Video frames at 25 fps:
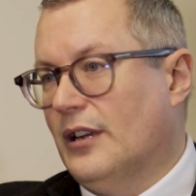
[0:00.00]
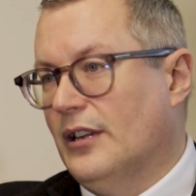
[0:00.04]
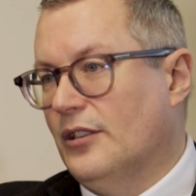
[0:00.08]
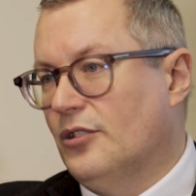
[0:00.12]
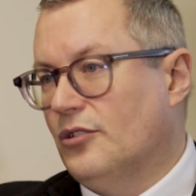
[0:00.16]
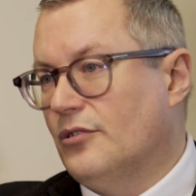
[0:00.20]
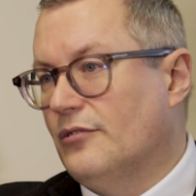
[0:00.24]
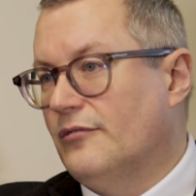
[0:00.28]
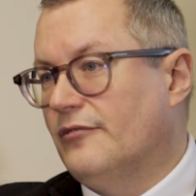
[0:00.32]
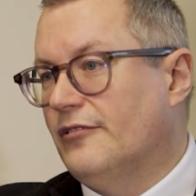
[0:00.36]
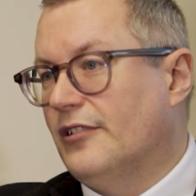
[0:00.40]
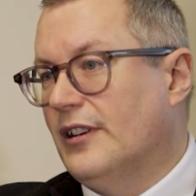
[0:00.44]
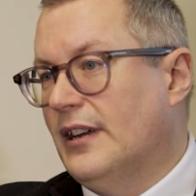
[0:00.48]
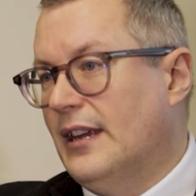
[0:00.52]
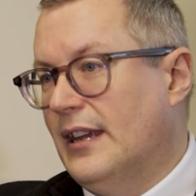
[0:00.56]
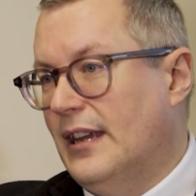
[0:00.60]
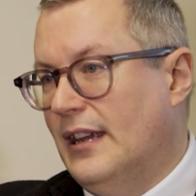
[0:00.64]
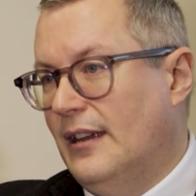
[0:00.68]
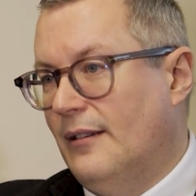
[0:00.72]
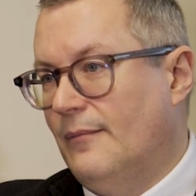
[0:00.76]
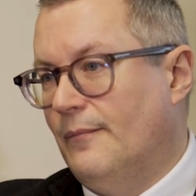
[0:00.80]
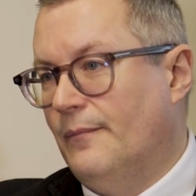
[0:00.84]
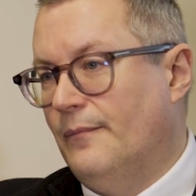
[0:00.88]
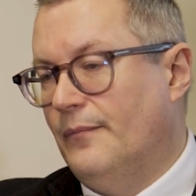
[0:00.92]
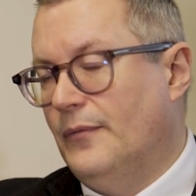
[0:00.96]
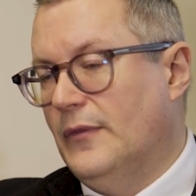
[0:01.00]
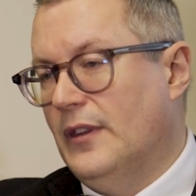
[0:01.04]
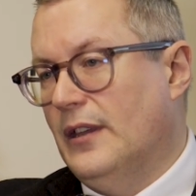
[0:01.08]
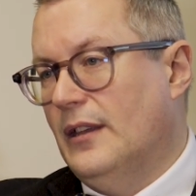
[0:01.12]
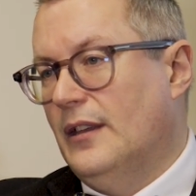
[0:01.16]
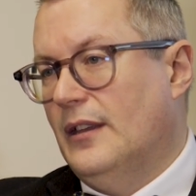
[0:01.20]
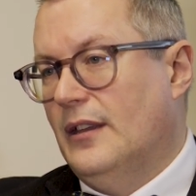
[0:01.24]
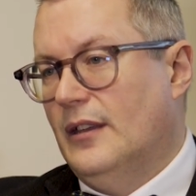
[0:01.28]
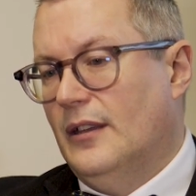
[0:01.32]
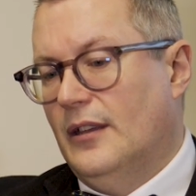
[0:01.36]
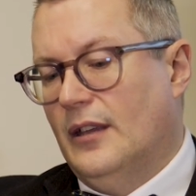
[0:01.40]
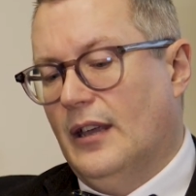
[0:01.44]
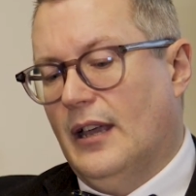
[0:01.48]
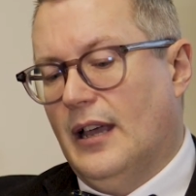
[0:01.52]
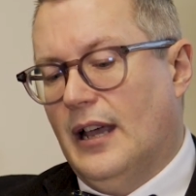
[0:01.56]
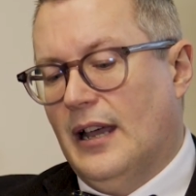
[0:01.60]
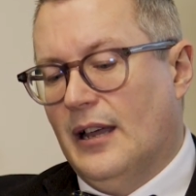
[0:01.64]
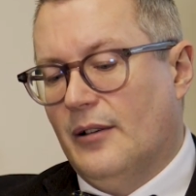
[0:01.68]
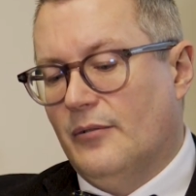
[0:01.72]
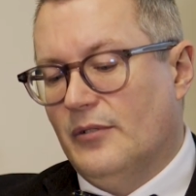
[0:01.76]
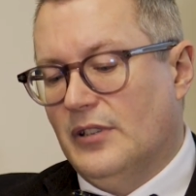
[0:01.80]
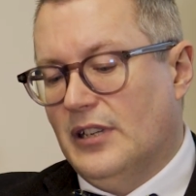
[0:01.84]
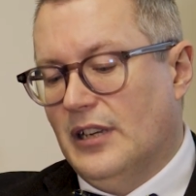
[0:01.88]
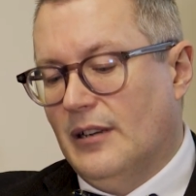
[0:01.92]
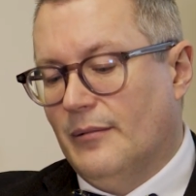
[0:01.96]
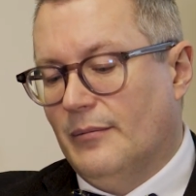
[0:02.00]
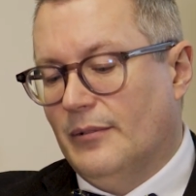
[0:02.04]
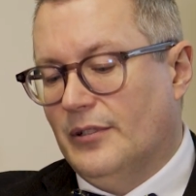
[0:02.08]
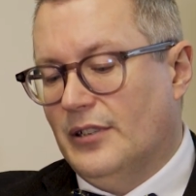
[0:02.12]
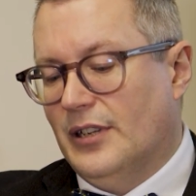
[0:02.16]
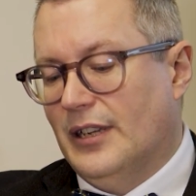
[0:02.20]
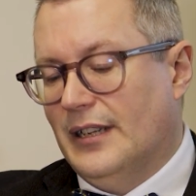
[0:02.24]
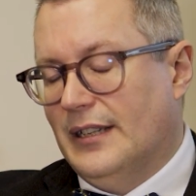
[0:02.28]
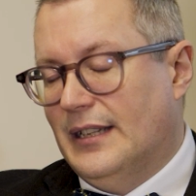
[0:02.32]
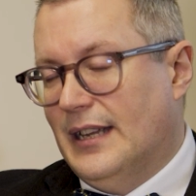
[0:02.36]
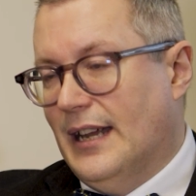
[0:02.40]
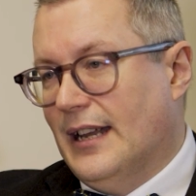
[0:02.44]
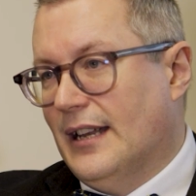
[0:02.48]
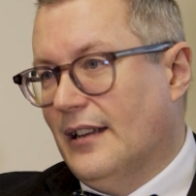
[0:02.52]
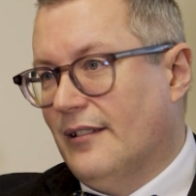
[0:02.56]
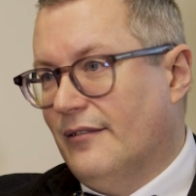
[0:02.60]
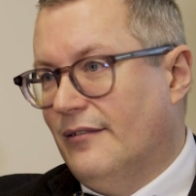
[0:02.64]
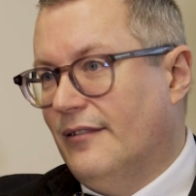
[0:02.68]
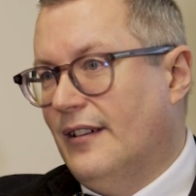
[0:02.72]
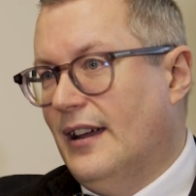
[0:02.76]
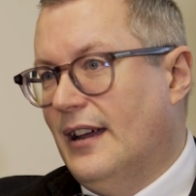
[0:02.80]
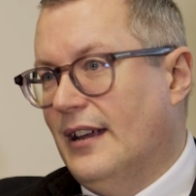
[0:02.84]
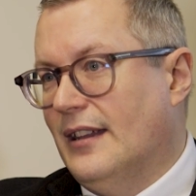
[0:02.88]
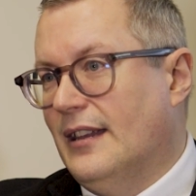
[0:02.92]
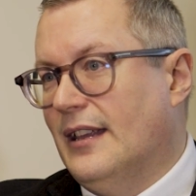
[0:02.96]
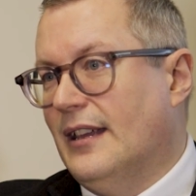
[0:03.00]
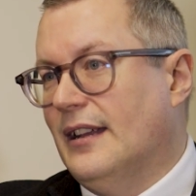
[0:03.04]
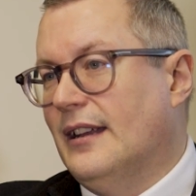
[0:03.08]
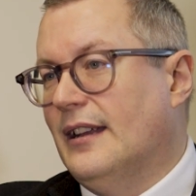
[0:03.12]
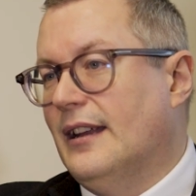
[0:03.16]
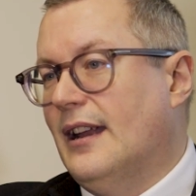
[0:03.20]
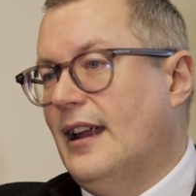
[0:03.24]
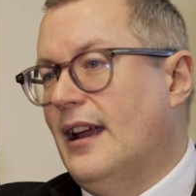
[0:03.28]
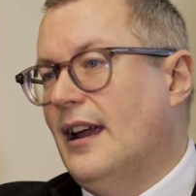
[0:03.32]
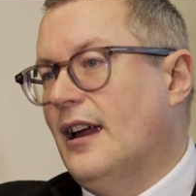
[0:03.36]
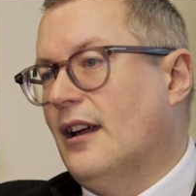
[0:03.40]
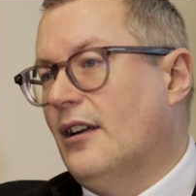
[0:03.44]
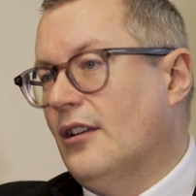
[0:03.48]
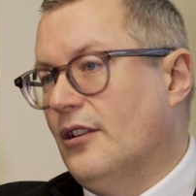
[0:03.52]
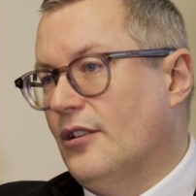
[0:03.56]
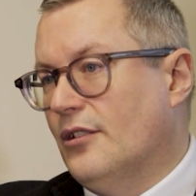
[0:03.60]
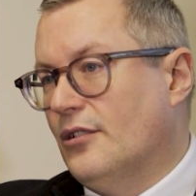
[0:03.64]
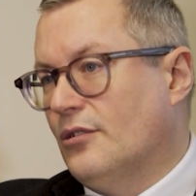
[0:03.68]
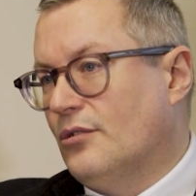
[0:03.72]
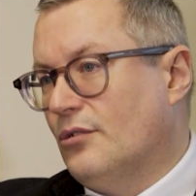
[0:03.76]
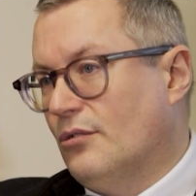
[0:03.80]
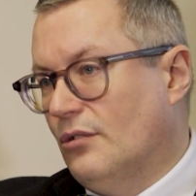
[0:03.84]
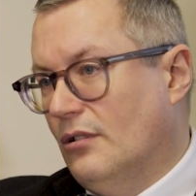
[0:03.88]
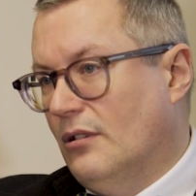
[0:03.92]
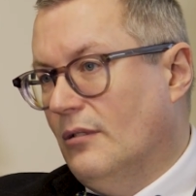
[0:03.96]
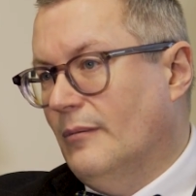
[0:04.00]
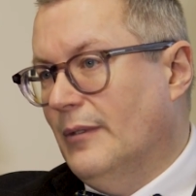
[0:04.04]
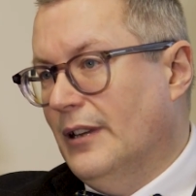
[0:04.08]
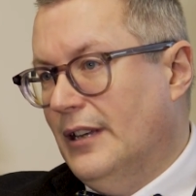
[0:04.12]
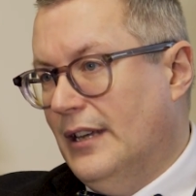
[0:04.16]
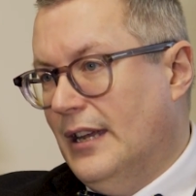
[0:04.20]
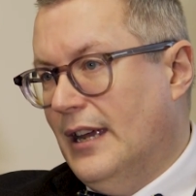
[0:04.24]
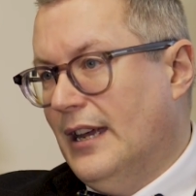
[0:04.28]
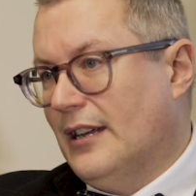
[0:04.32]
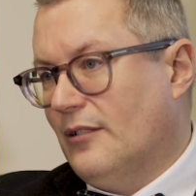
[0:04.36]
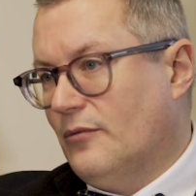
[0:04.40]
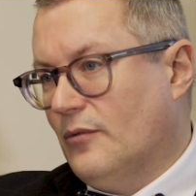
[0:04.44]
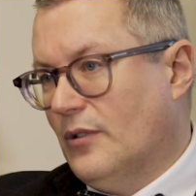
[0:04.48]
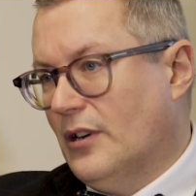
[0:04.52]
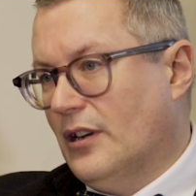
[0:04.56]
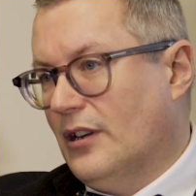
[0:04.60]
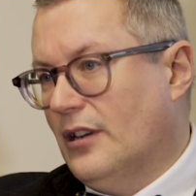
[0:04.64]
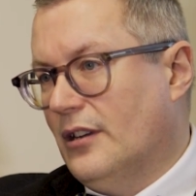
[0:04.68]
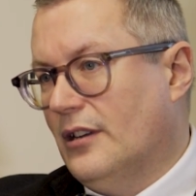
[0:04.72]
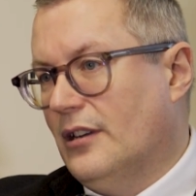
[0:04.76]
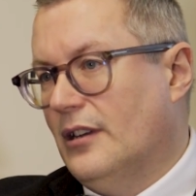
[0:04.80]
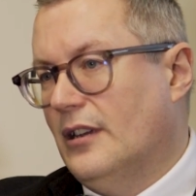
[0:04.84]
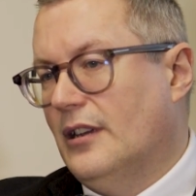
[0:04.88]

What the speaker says: And so for him, I was able to identify then an earlier trauma network.